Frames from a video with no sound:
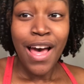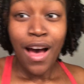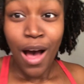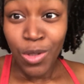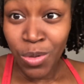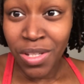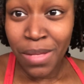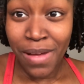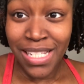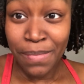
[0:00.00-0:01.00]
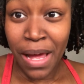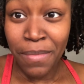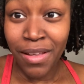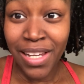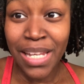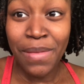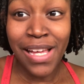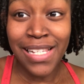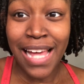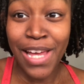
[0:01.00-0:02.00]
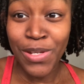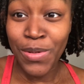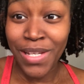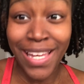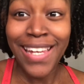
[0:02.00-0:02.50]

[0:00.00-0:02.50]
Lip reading: I'll do it to the best of my ability, because I do get